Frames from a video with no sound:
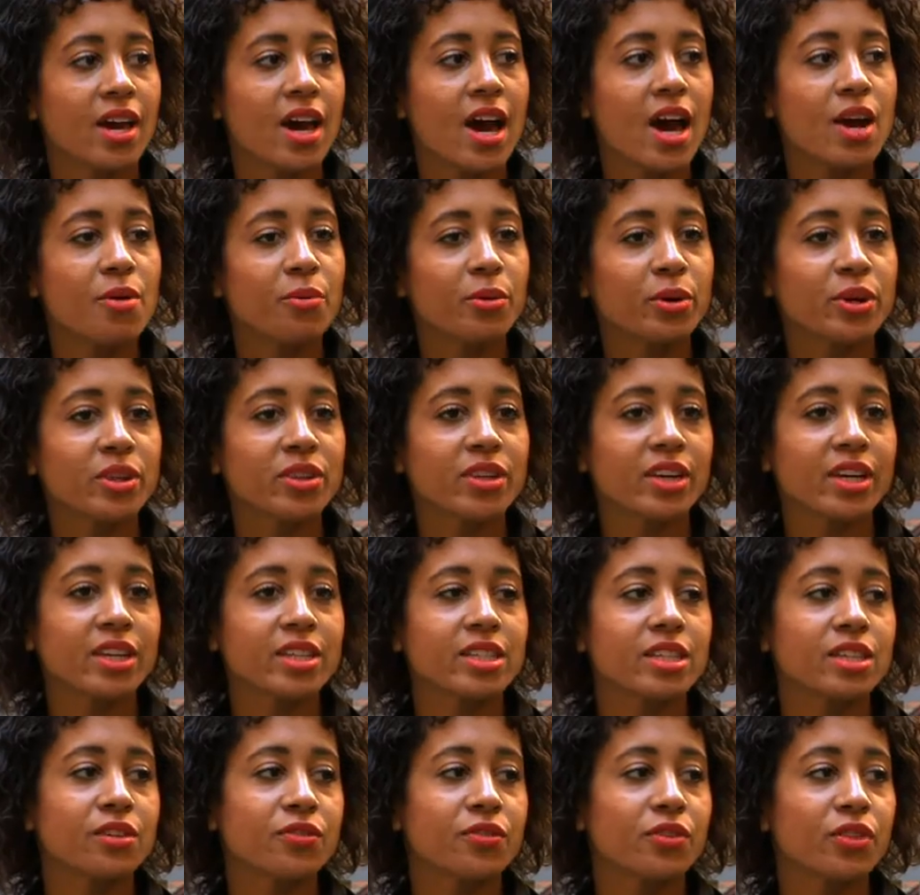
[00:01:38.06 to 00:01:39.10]
And where did the
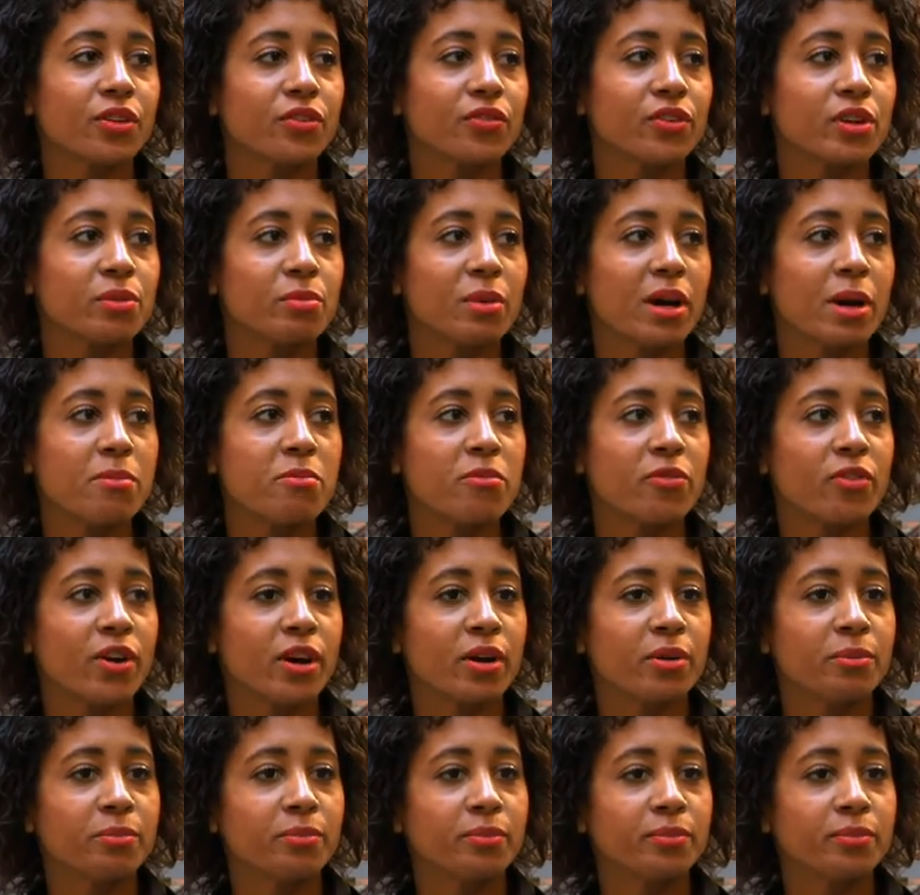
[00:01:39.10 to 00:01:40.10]
idea for the film come from?